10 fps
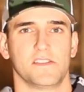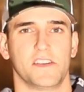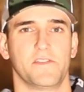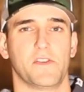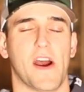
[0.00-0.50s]

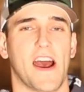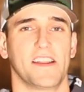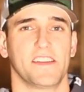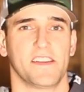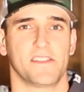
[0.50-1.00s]
give you
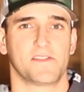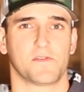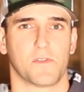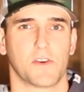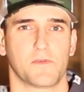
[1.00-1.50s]
ideas
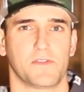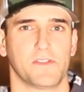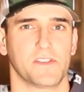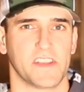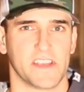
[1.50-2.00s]
to work with
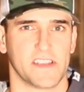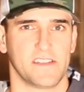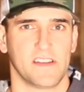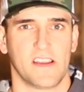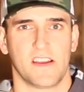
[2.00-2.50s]
your kid,